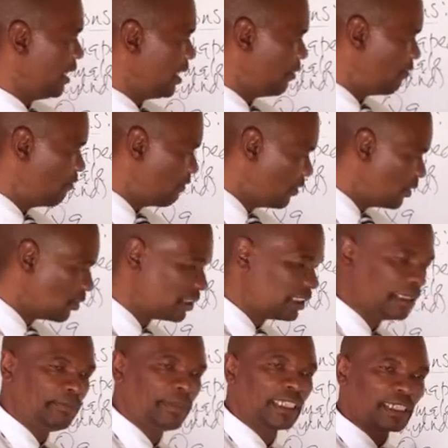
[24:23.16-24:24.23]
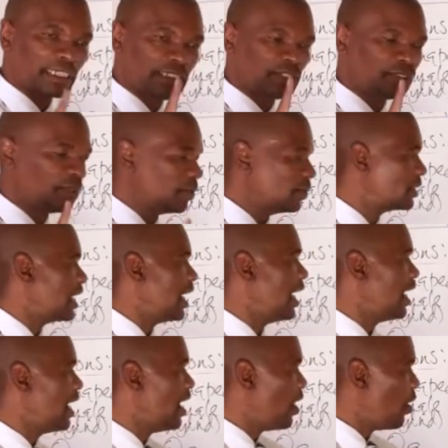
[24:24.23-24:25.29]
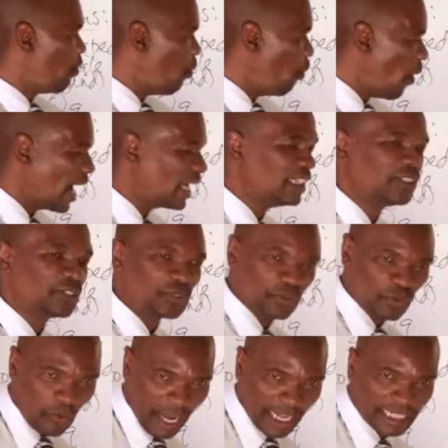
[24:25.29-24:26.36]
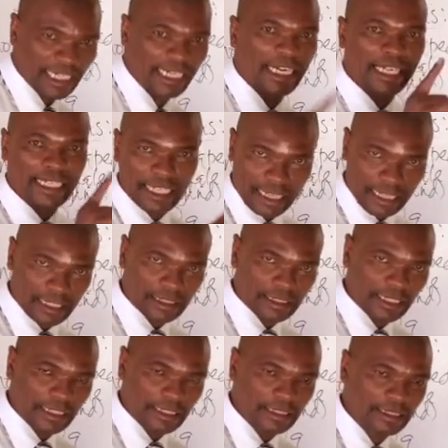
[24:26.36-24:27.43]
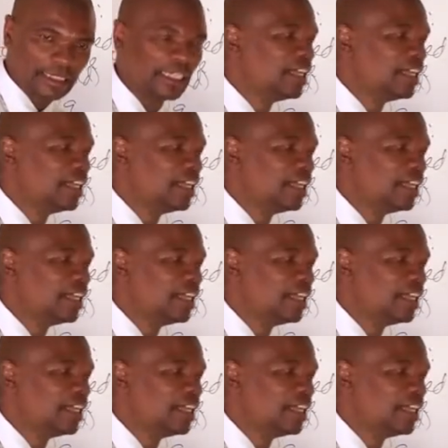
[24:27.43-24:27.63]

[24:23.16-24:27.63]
the phenotypic ratios are 1:1, like in this case,